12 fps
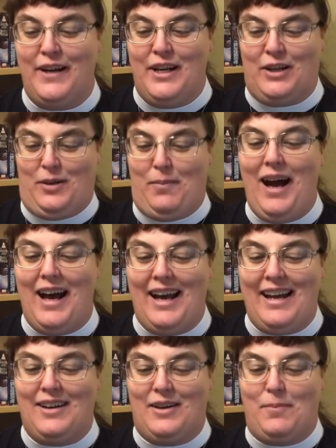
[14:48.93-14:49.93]
Goodbye!
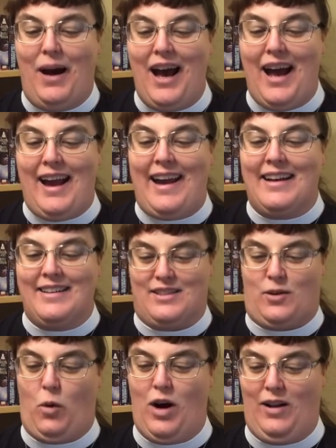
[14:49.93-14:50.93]
Goodbye!"
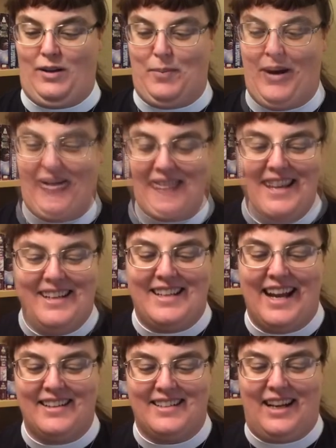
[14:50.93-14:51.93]
squalled Polly,
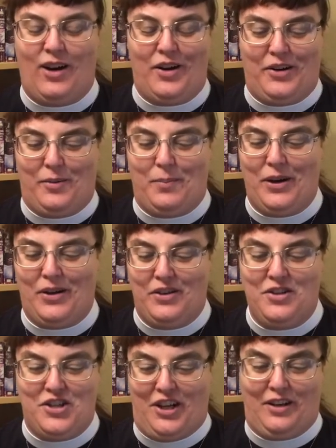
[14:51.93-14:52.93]
dancing on her
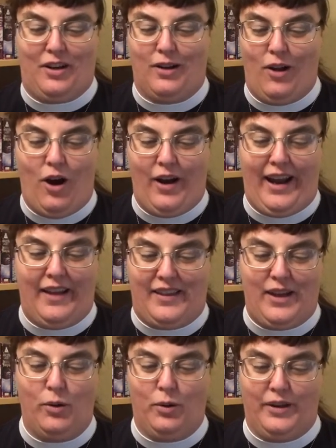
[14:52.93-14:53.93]
perch and clawing at the
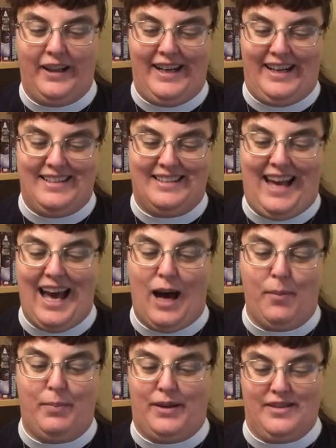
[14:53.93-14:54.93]
old lady's
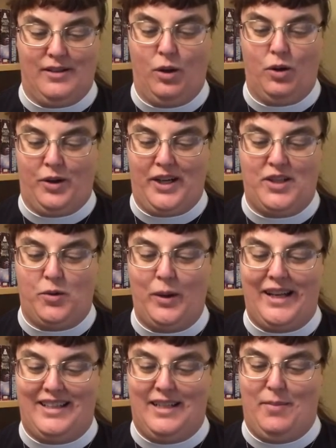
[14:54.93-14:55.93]
cap as Laurie
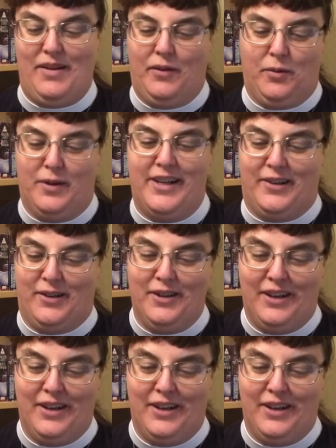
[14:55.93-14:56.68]
tweaked him in the rear.